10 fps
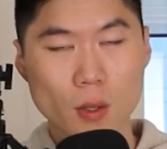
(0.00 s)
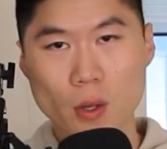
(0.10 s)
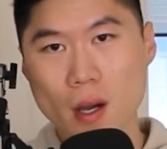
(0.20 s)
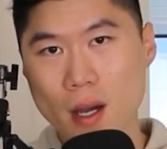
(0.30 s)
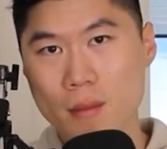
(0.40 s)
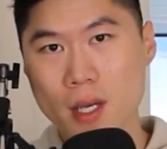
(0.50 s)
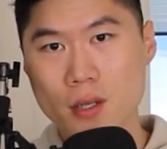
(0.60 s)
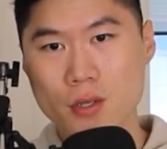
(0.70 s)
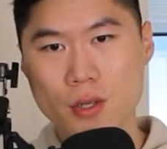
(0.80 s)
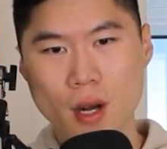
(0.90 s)
Although I'm
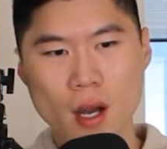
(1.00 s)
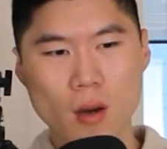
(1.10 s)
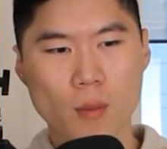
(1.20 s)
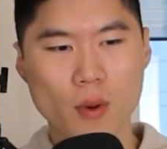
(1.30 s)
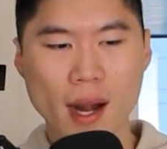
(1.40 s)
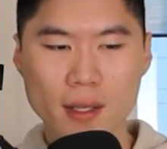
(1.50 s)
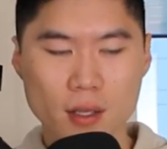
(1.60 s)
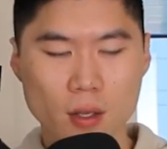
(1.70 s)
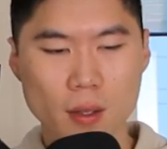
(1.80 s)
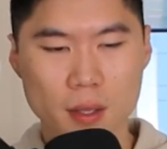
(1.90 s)
not sure how
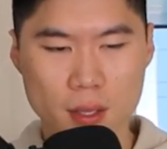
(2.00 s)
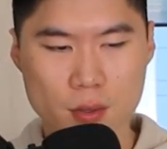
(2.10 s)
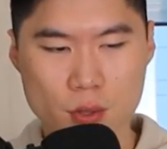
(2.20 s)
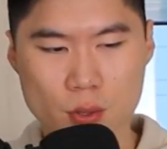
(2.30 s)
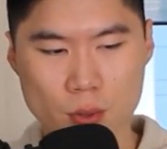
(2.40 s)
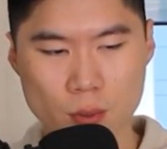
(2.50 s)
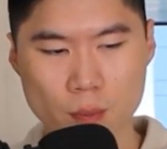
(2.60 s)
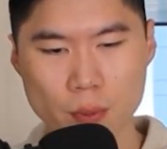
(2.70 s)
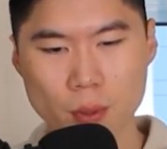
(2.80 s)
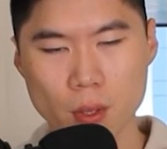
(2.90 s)
practical it is to
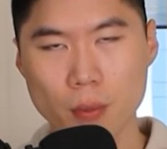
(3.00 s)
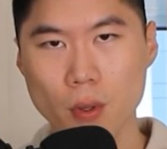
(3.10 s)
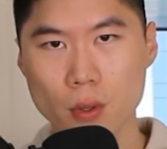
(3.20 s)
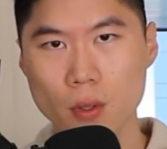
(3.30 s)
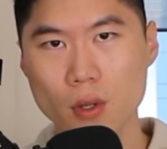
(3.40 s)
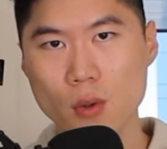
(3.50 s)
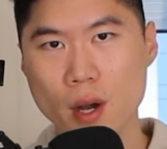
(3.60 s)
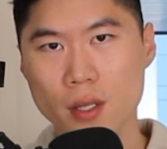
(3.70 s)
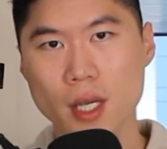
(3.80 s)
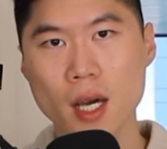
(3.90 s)
build a protocol
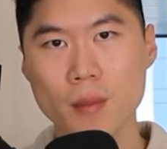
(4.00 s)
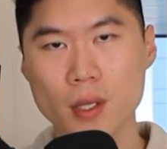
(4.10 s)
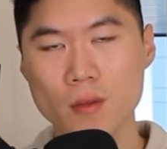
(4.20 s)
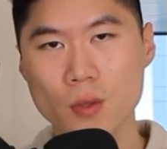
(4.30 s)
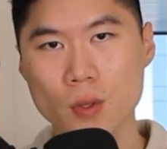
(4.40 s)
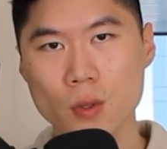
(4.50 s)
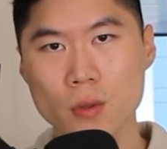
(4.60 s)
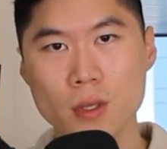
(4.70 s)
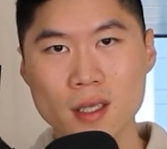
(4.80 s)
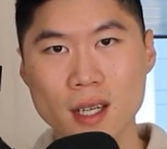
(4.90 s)
around that, but if
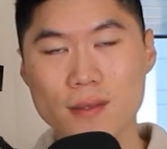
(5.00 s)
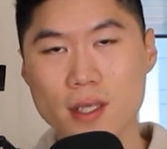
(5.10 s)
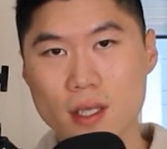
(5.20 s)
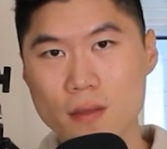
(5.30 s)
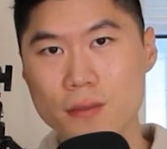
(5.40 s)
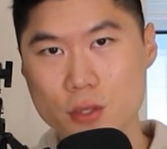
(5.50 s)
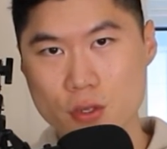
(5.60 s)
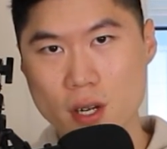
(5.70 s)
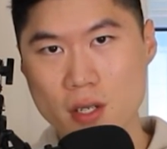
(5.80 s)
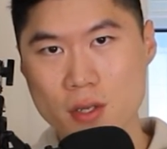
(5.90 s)
you have the
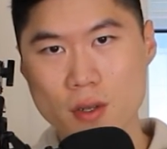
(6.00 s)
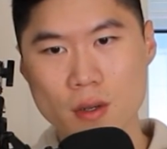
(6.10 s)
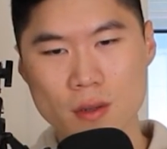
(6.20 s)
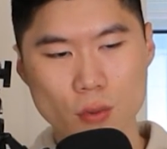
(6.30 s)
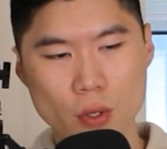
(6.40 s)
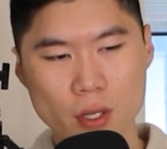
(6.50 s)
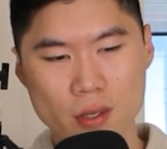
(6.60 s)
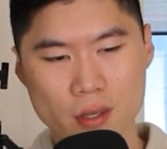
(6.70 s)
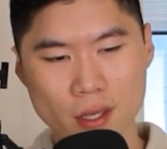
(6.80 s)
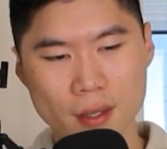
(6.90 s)
infrastructure for
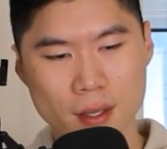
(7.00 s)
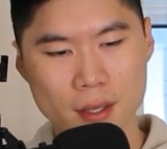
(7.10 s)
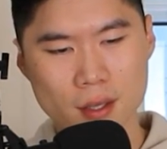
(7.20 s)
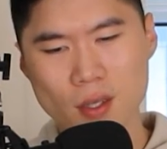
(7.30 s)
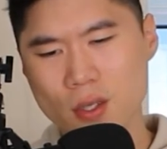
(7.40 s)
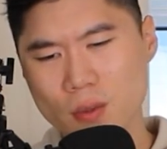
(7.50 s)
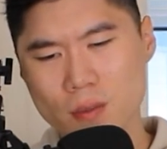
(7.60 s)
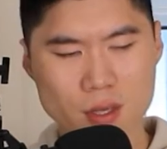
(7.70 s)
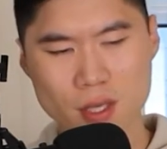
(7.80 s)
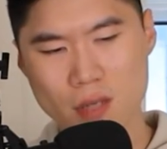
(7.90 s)
it, and you could
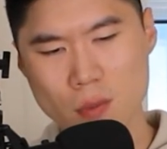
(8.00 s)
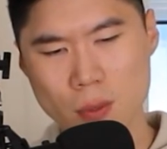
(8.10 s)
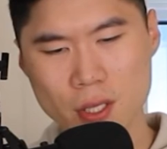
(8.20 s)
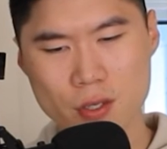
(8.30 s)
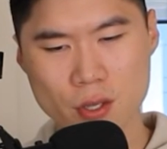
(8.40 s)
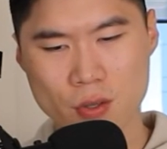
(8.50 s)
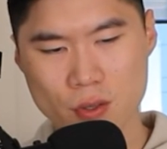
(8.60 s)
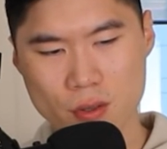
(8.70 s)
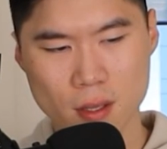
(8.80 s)
conceivably just